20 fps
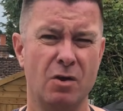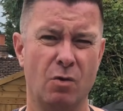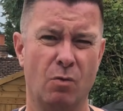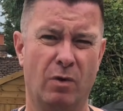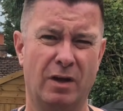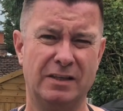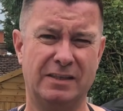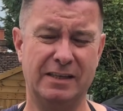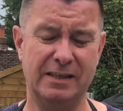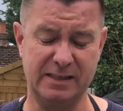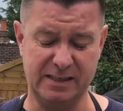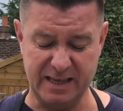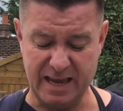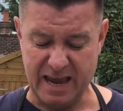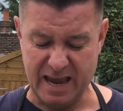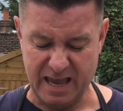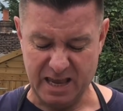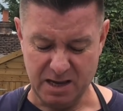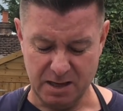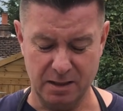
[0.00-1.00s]
Once it's
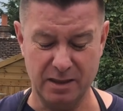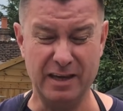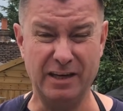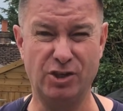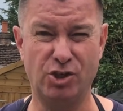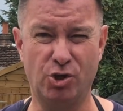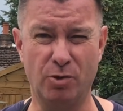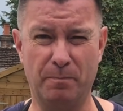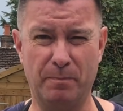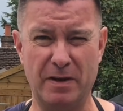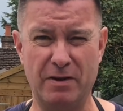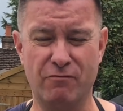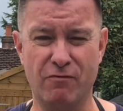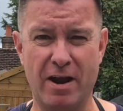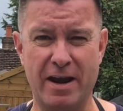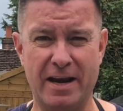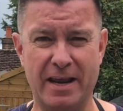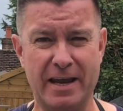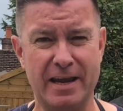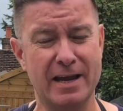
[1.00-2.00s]
there, these should be
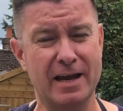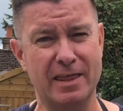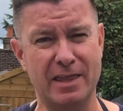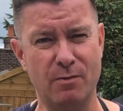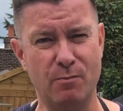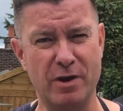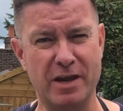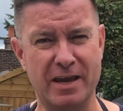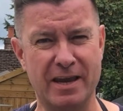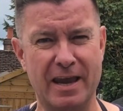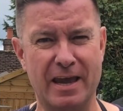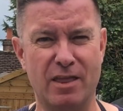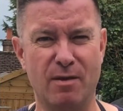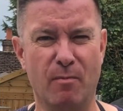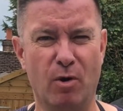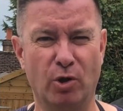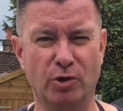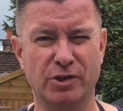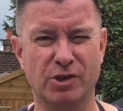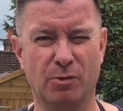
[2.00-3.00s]
ready, and then we can get them on.